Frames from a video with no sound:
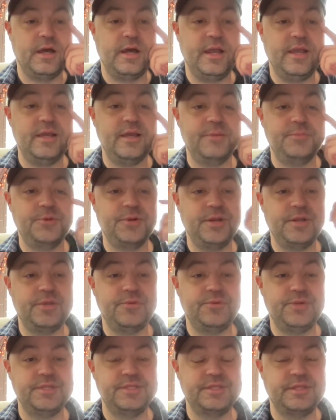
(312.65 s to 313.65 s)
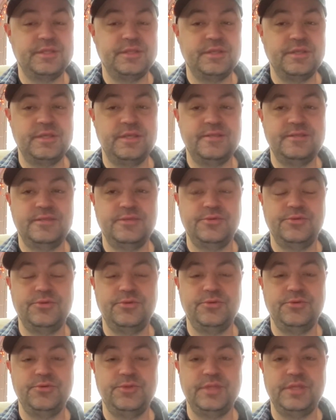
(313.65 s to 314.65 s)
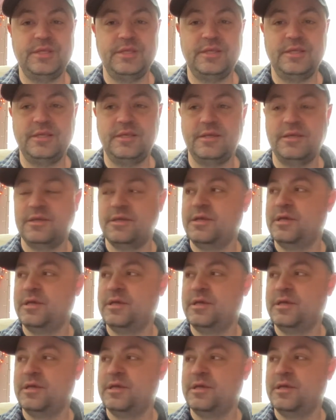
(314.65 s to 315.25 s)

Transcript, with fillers: I upgraded recently to the